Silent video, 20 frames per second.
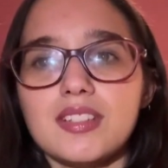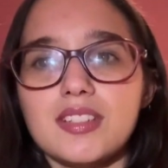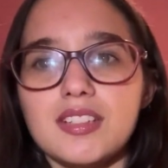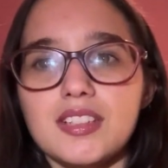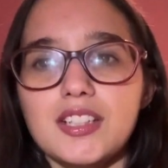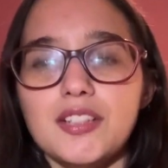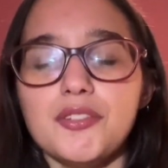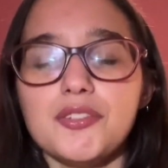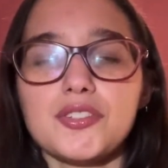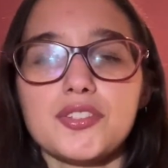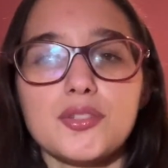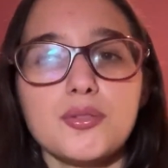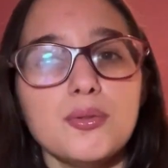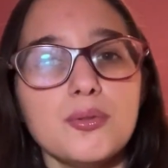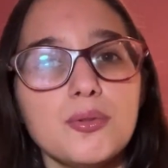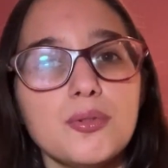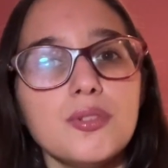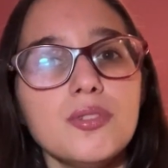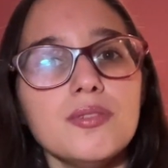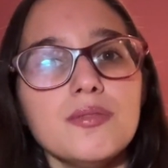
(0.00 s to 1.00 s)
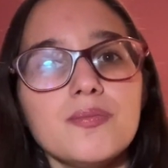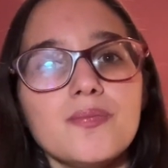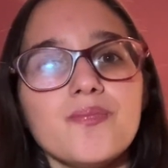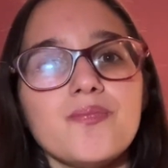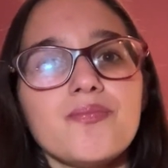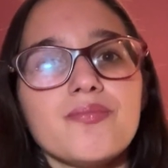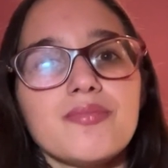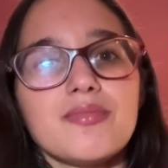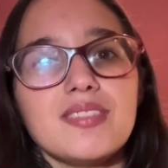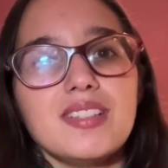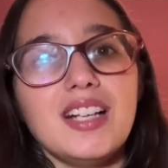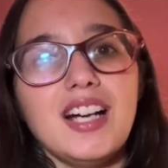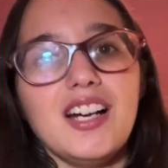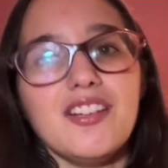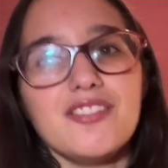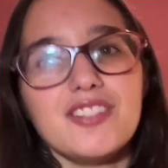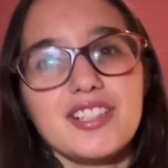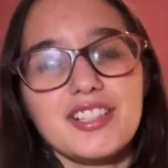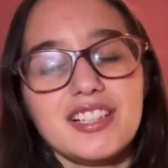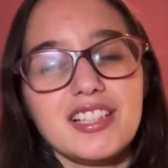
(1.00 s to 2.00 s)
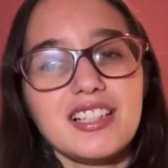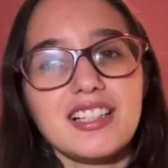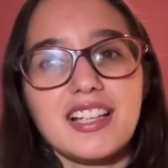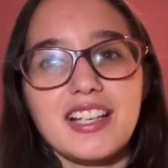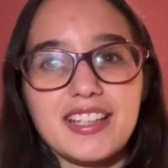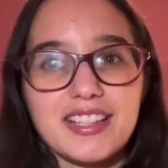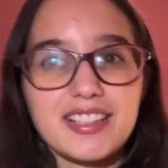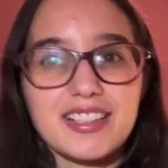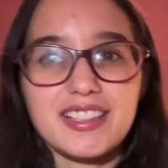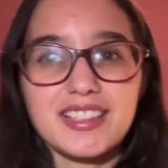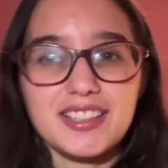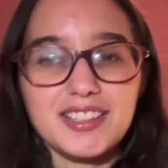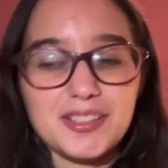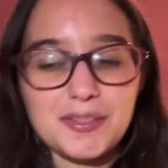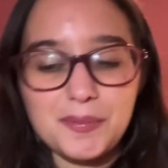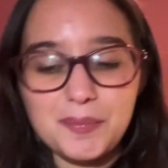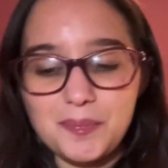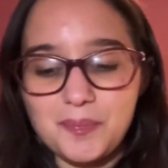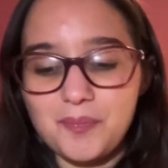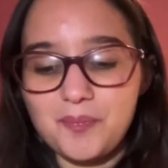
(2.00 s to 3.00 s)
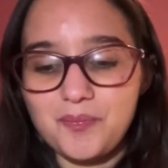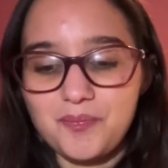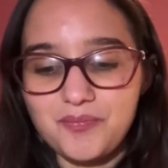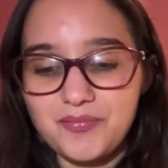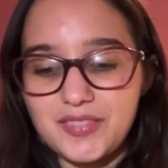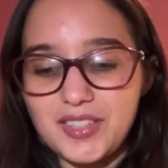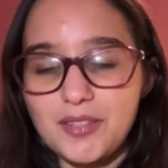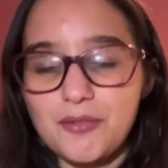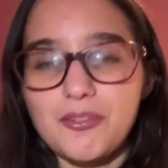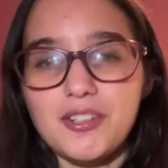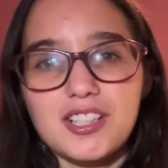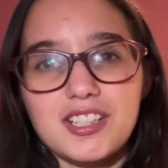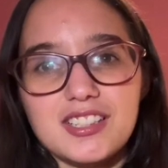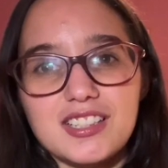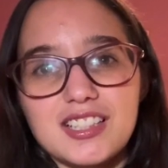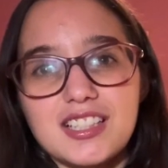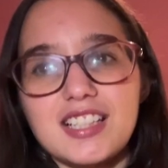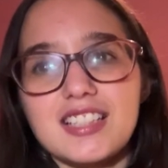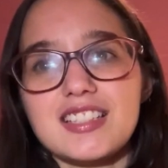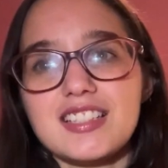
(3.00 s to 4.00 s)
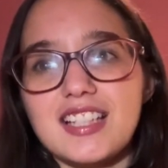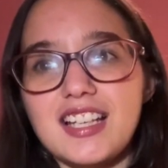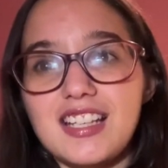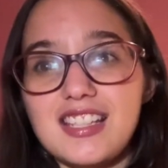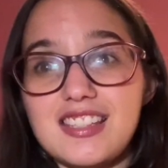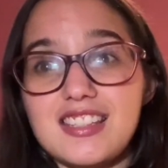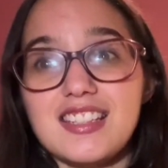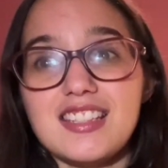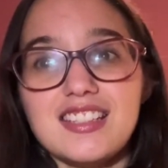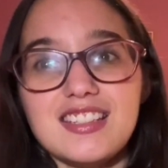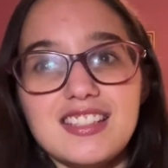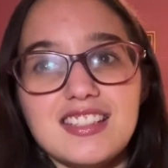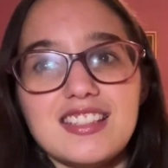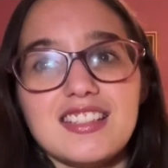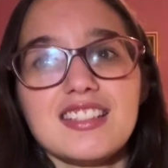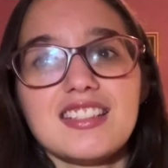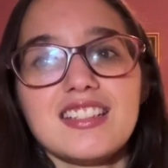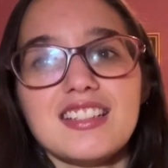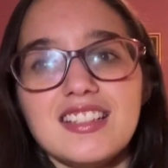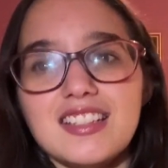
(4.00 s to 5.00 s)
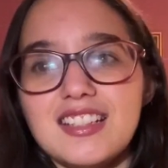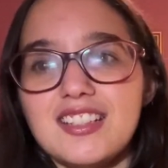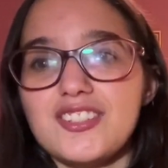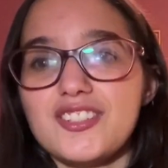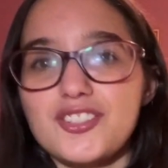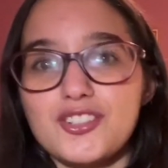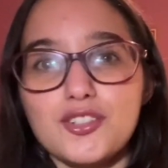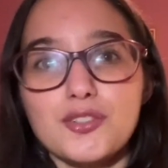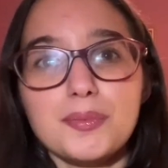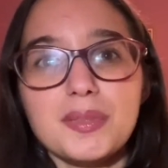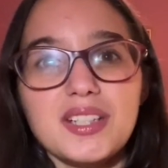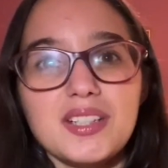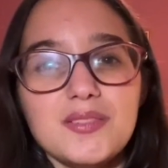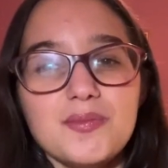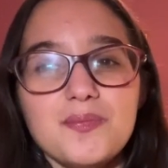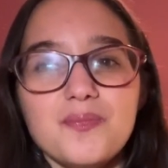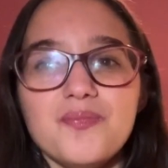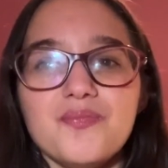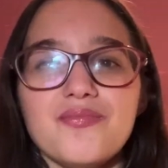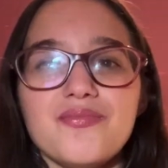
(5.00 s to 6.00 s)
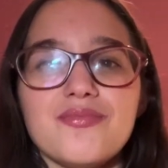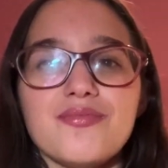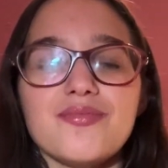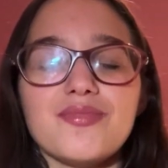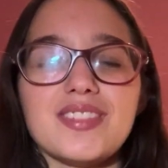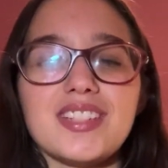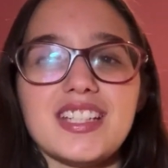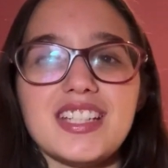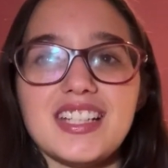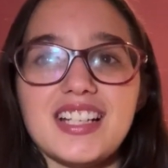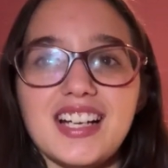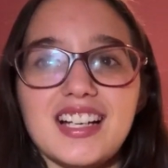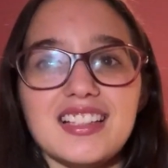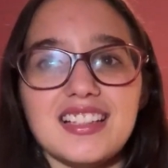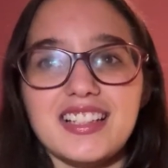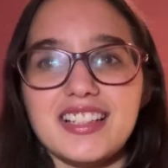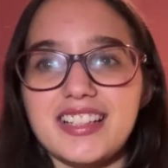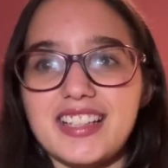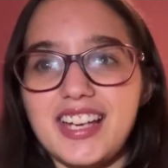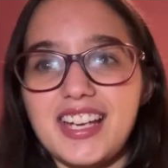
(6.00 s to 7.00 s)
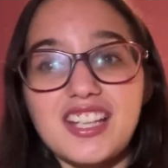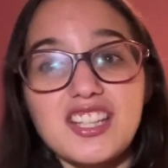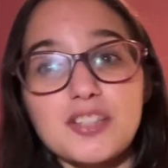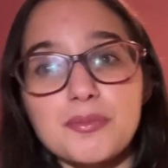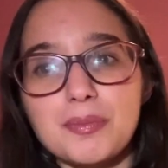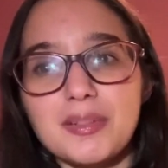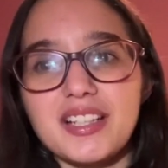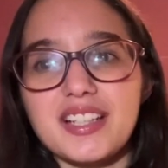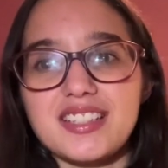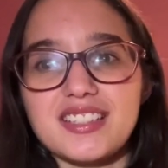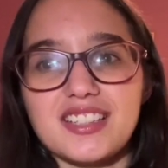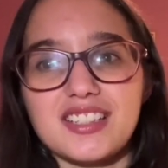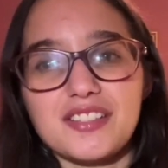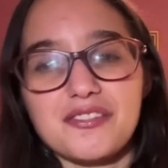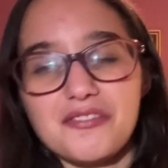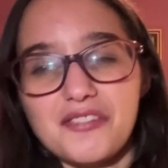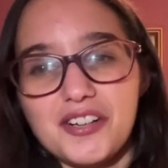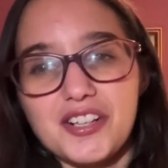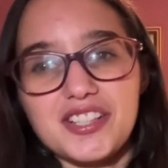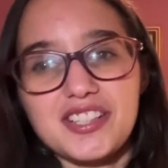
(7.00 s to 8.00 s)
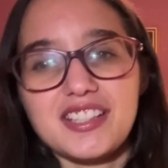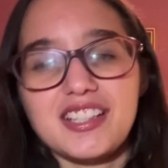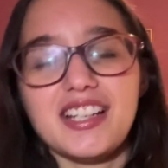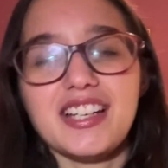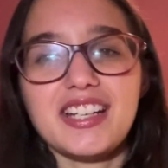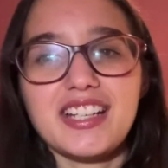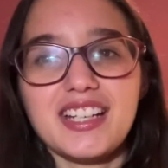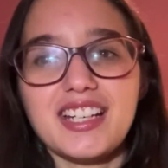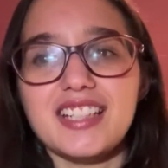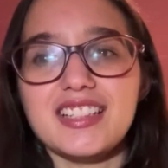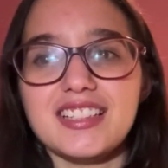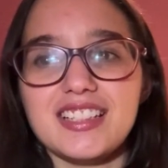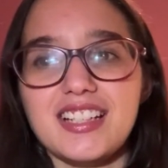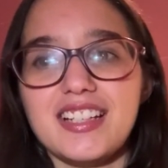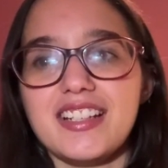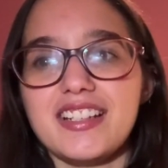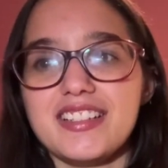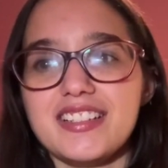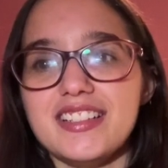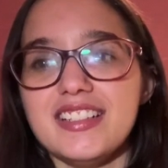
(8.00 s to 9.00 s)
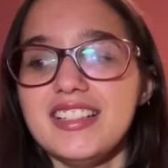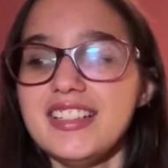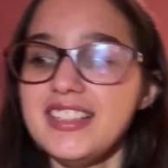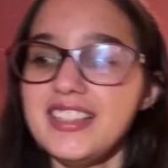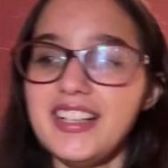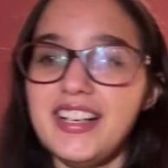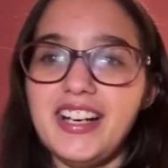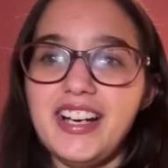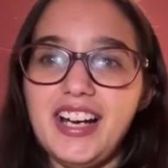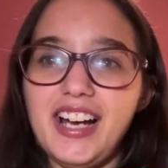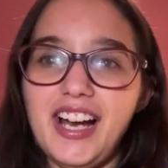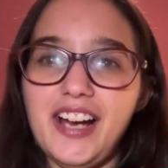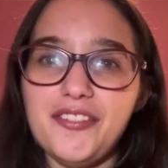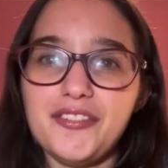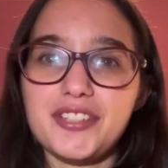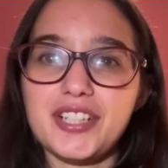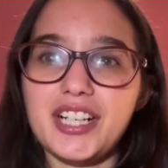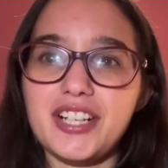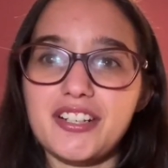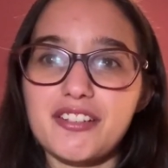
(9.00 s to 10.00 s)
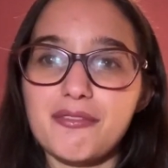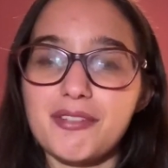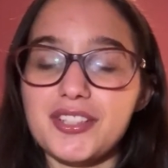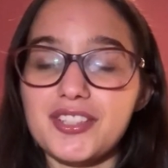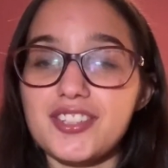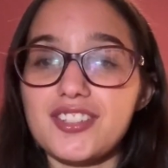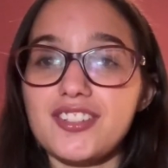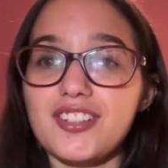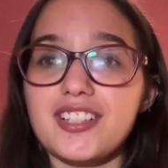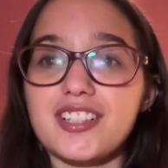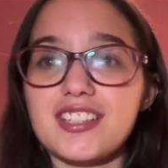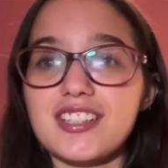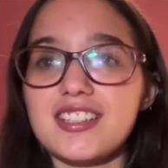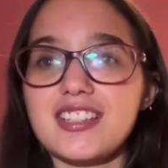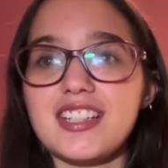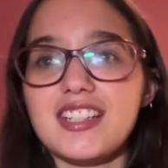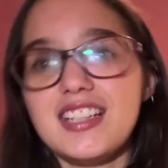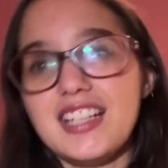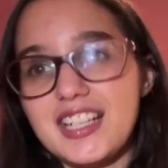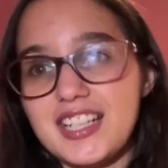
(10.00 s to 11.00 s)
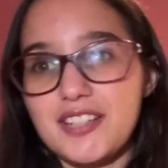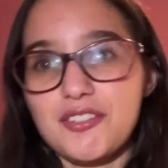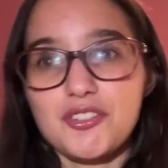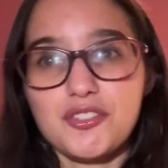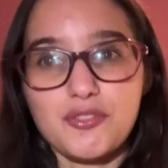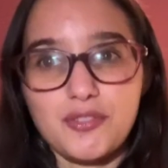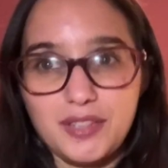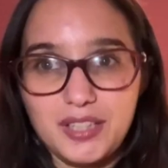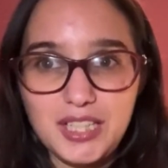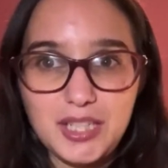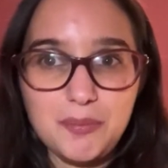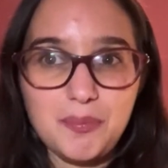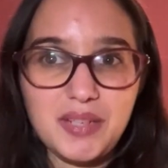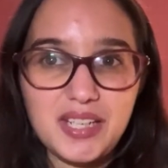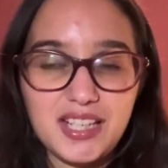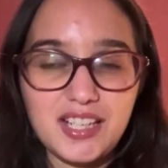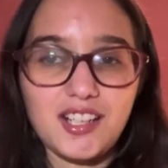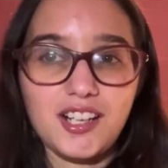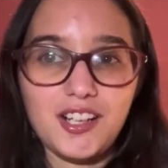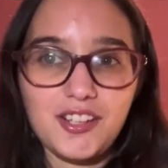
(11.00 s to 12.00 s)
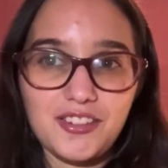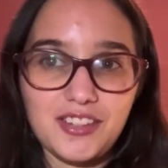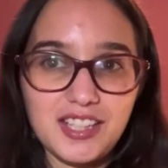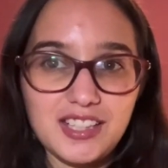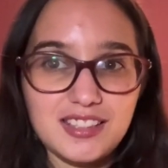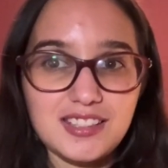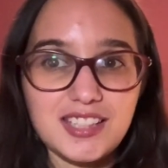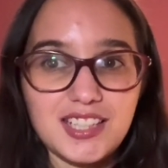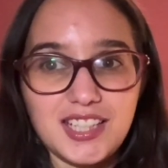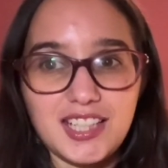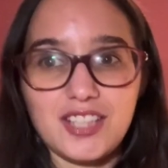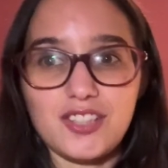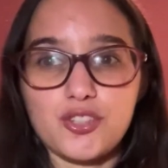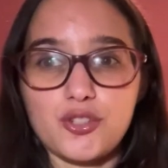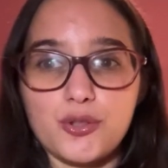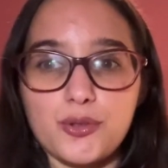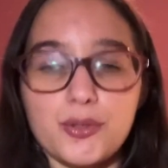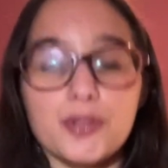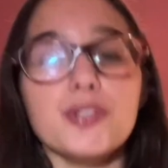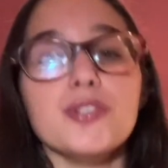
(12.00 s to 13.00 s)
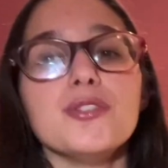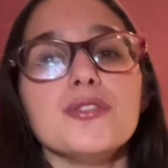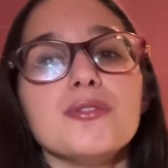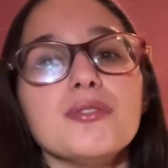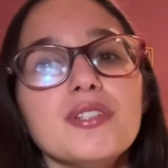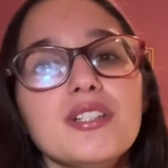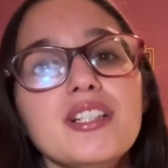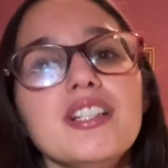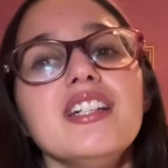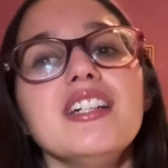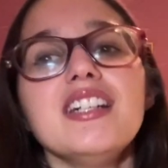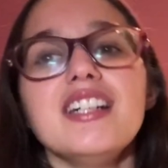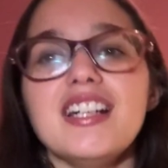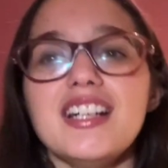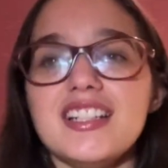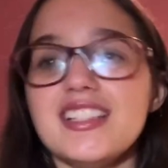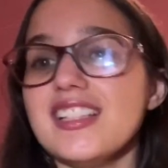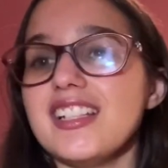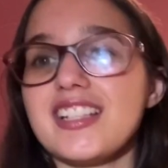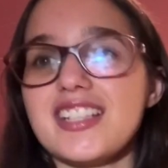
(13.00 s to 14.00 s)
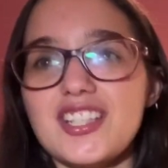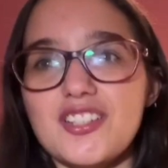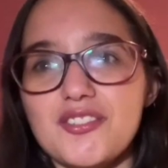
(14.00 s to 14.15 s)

it was cool. I really like one of the contestants, Shubi. He got 8th place on the first night, and then after everyone started to see that he was really being authentic and true, and he